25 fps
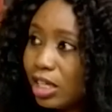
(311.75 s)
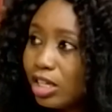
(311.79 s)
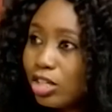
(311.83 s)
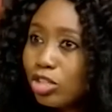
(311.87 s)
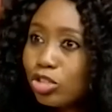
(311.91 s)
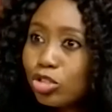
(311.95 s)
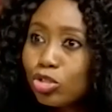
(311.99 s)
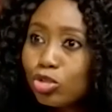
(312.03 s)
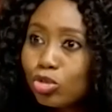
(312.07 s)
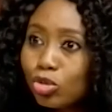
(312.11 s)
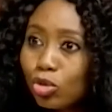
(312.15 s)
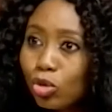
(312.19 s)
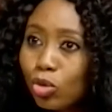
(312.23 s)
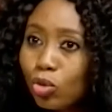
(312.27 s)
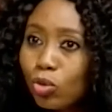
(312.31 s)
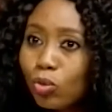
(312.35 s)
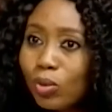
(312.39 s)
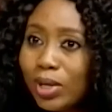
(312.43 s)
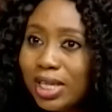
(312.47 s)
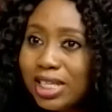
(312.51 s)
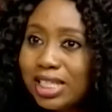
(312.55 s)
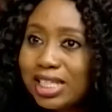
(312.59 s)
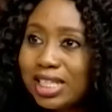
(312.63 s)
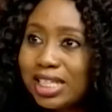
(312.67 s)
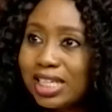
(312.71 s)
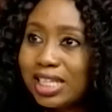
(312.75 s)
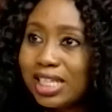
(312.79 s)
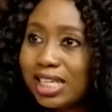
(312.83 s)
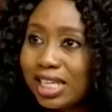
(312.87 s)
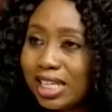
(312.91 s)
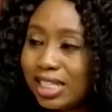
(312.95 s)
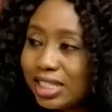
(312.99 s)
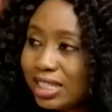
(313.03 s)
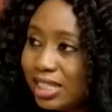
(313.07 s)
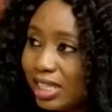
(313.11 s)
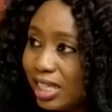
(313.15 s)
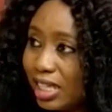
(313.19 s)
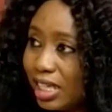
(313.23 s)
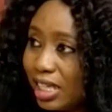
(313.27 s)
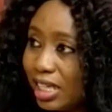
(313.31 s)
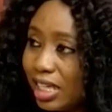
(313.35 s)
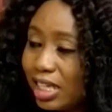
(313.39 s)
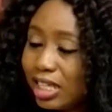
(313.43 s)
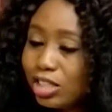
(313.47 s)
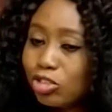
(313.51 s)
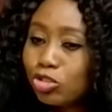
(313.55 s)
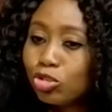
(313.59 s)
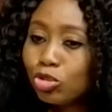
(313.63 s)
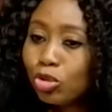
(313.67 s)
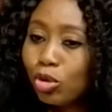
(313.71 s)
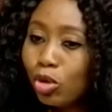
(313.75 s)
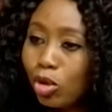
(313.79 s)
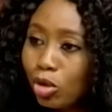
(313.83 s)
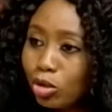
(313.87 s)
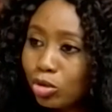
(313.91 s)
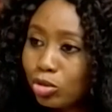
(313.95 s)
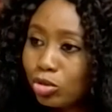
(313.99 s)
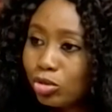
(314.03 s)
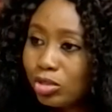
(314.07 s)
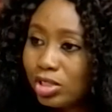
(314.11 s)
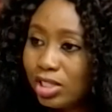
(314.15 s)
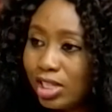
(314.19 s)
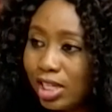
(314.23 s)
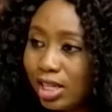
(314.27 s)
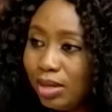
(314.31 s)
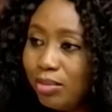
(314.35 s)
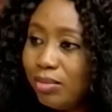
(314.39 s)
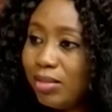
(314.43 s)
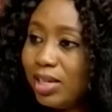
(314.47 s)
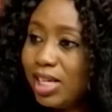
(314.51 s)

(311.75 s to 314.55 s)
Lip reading: So when they get there, talk to them,